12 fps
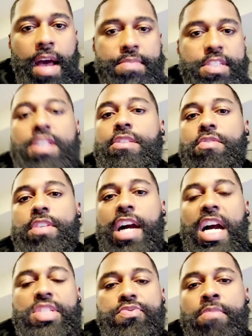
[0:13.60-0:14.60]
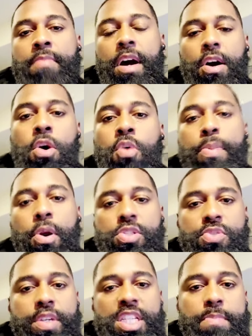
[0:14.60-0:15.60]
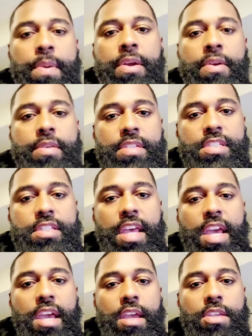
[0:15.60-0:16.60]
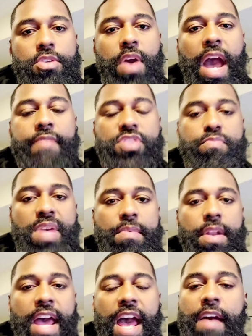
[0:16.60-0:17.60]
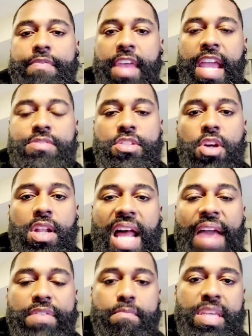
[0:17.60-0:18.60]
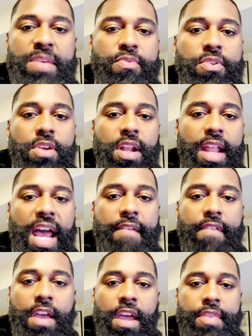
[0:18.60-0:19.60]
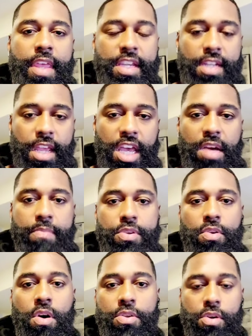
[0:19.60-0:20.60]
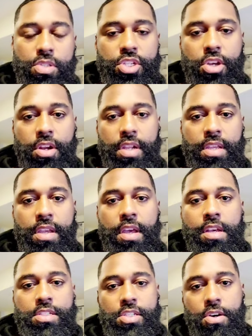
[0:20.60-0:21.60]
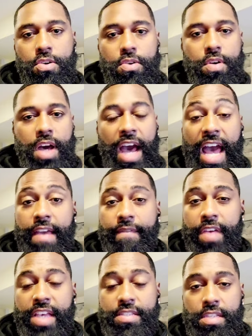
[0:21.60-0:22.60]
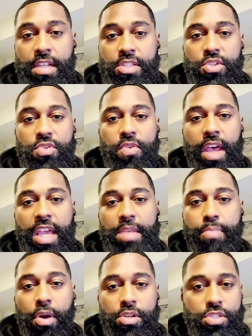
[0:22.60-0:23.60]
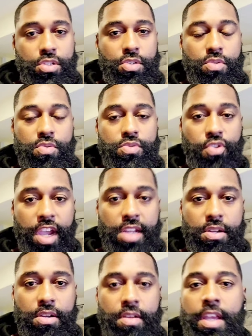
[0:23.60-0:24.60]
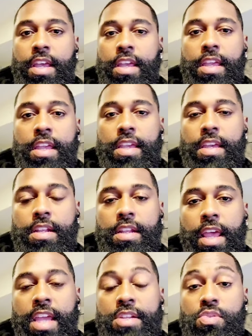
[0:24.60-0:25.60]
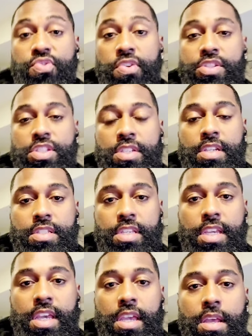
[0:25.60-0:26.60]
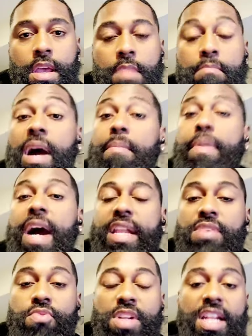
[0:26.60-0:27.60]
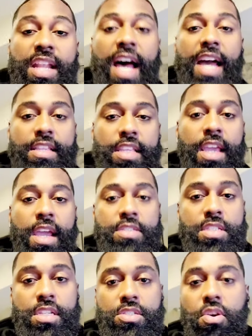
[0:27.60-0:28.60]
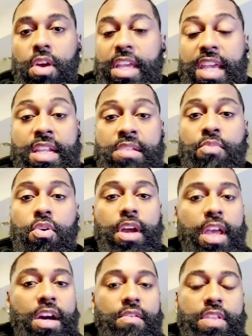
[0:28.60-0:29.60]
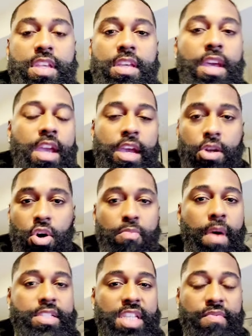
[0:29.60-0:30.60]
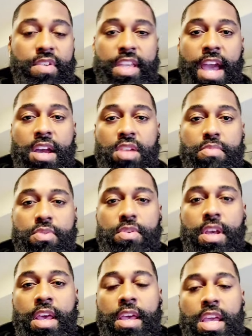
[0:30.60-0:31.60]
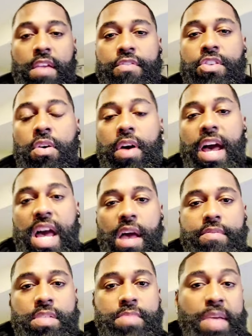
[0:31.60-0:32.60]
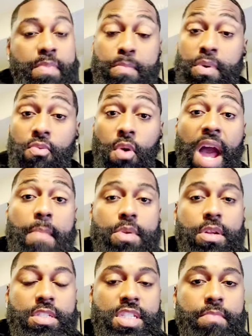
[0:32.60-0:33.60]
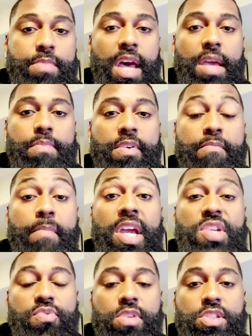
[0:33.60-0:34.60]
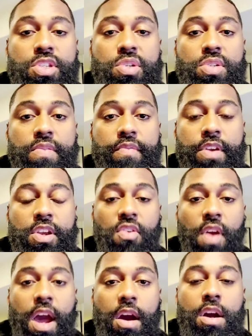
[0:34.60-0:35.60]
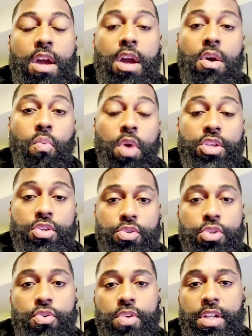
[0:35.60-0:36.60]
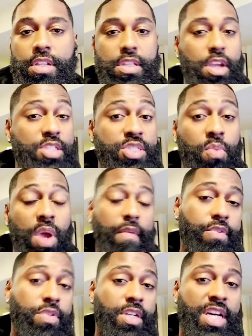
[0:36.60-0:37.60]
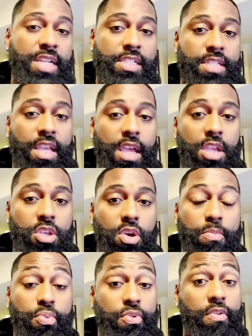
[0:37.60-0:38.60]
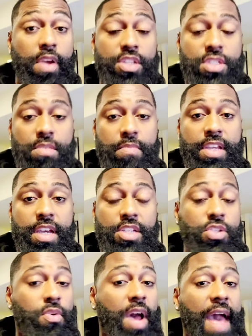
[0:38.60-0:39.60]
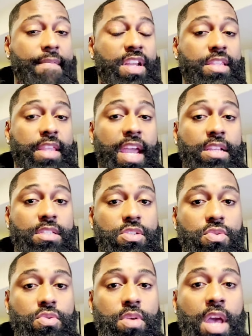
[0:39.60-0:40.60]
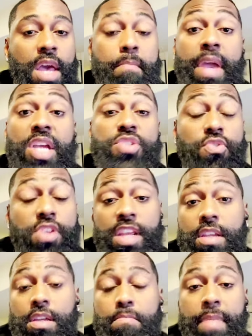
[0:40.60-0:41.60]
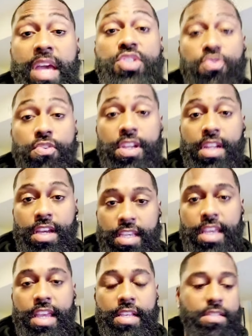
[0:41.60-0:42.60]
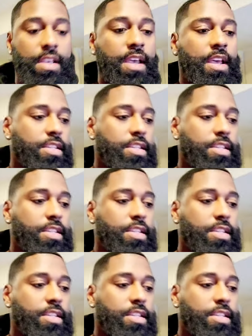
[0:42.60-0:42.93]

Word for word: I'm telling you guys from my own personal experiences that you have to be able to have things in your life and people in your life that can help you on your journey. So I invested into a personal trainer and a nutritionist to get my body really locked in to start eating more healthy and hold myself accountable. If you don't have some type of barometer, some type of measuring tool to figure out what you're doing, there's no way for you to understand your progression because you don't have anything to measure it measure it against.